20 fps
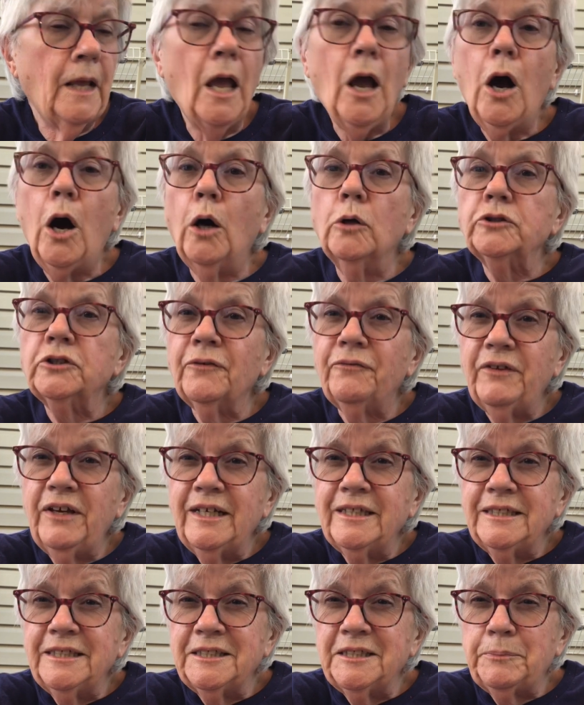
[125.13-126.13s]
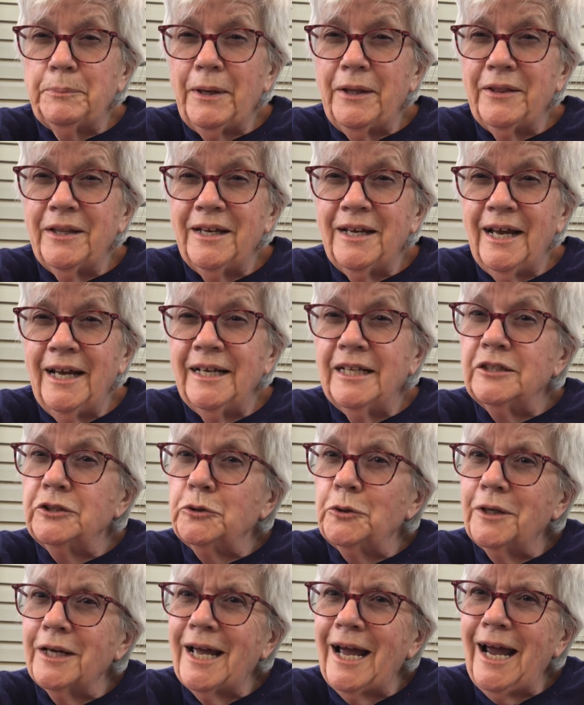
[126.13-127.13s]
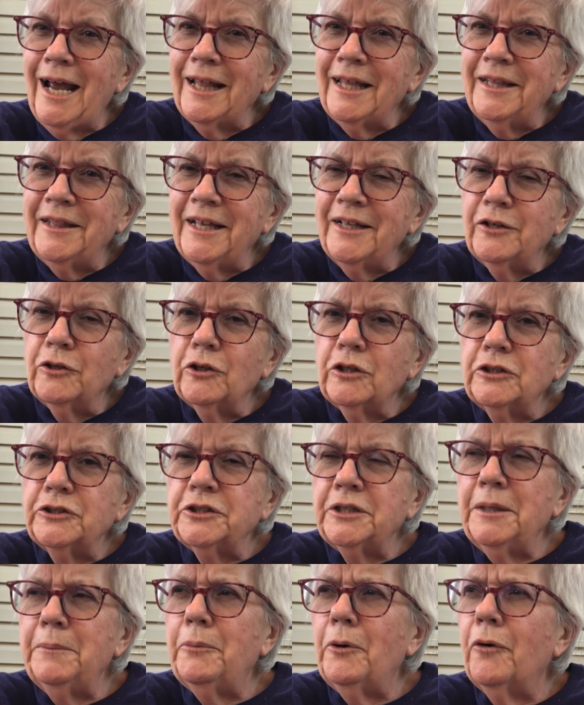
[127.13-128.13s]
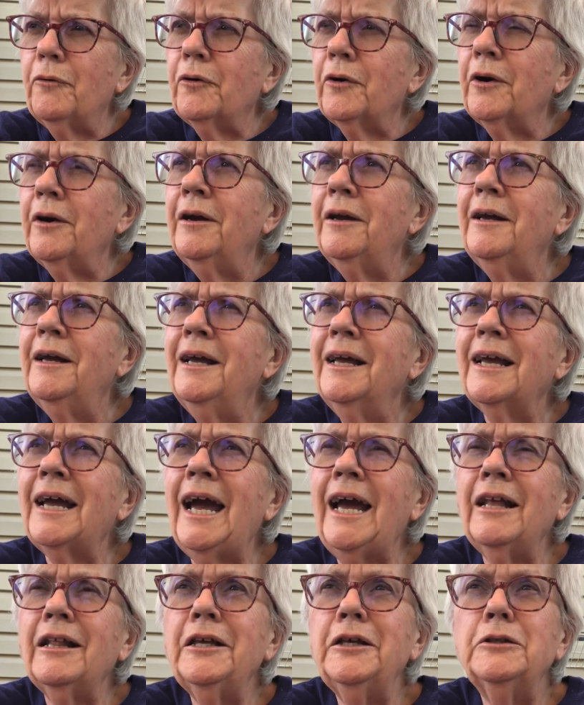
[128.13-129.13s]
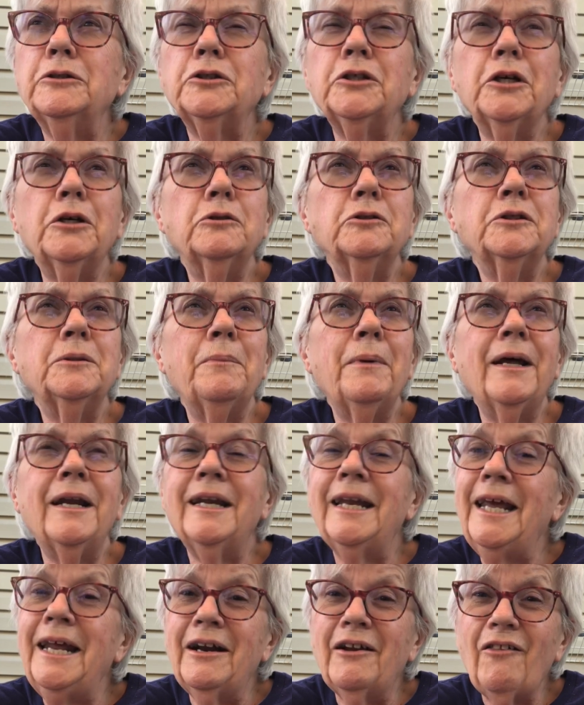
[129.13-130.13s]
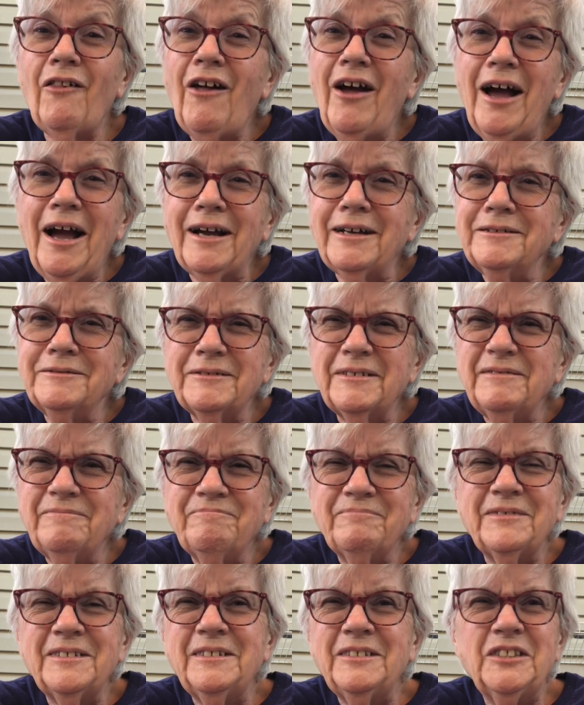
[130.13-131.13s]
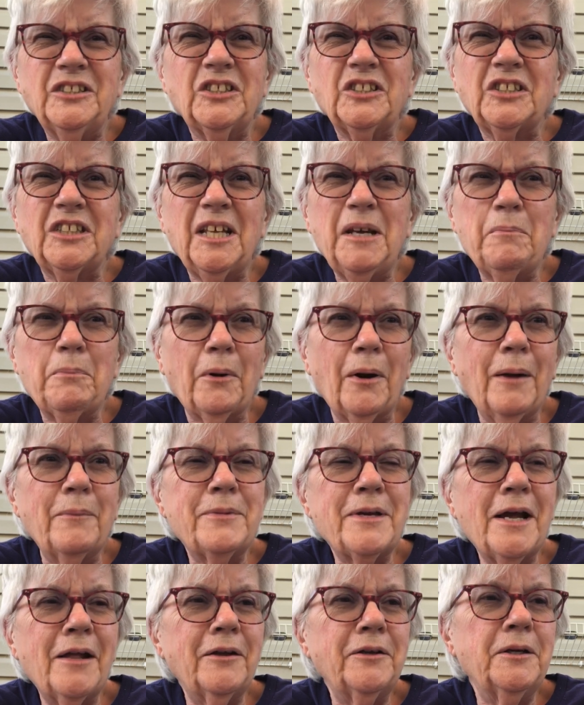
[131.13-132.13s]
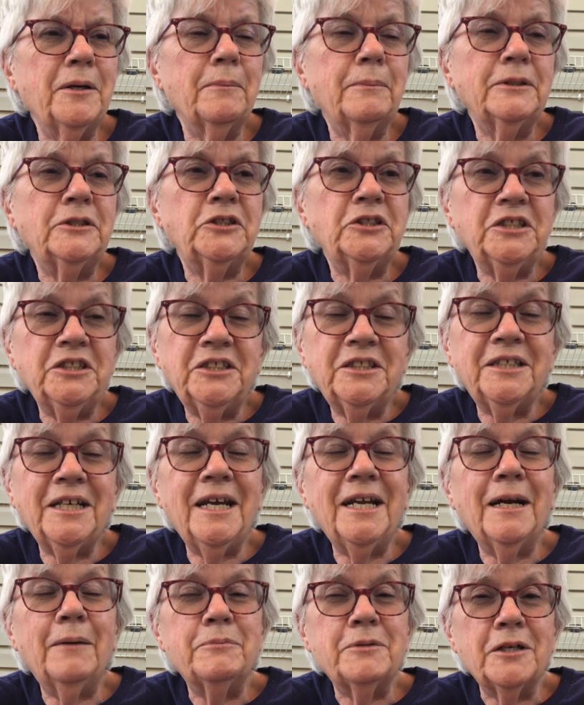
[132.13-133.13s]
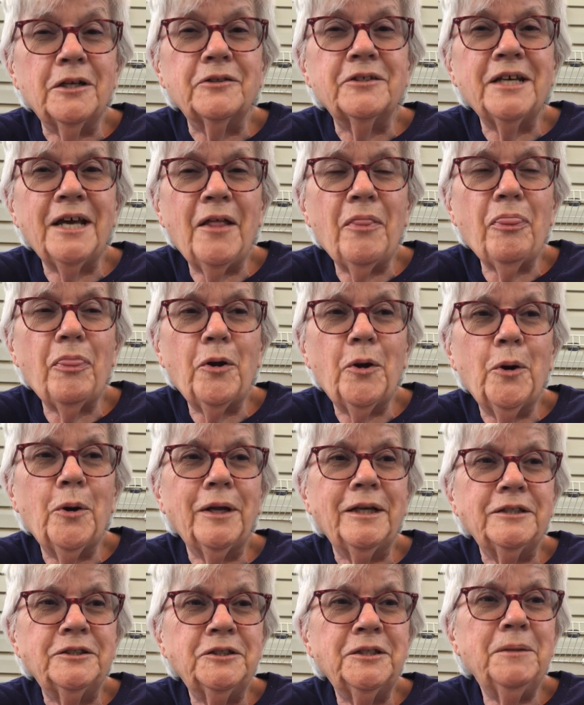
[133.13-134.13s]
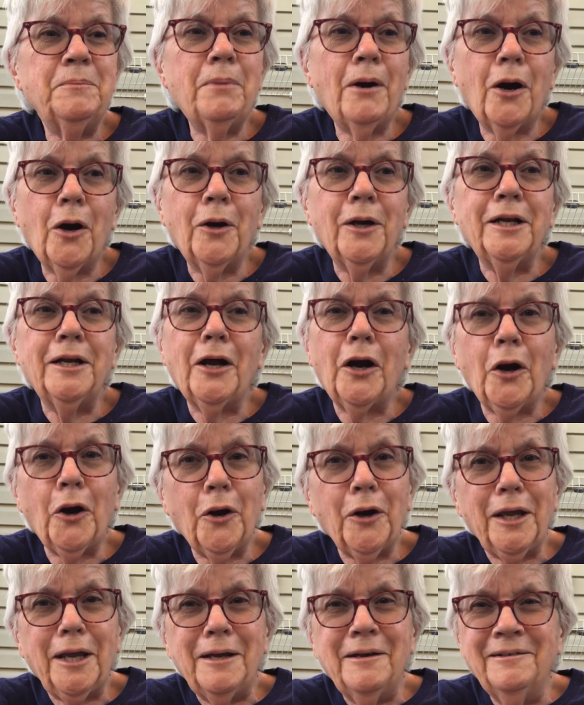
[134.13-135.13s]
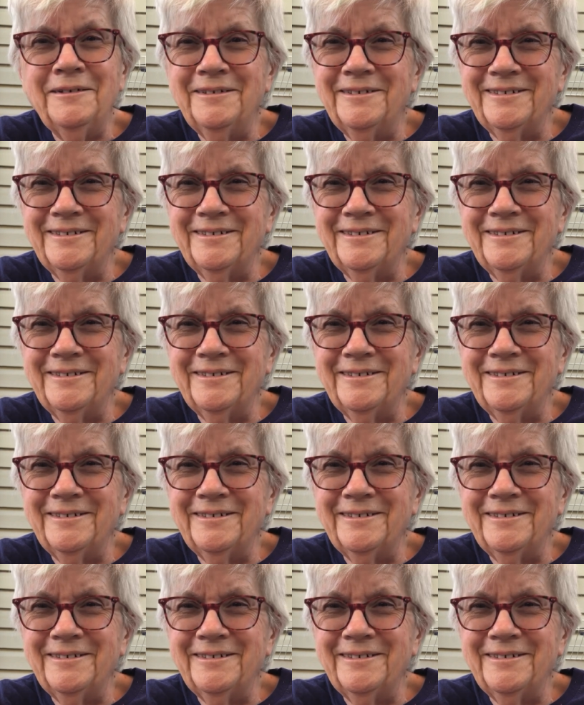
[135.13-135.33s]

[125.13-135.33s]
Sophia did spend the night, and so did Kylie. They had a little sleepover. Kylie usually goes to bed at 8 o'clock. She's a sleeper, I'm telling you. But she stayed up till 10:30. She partied hardy.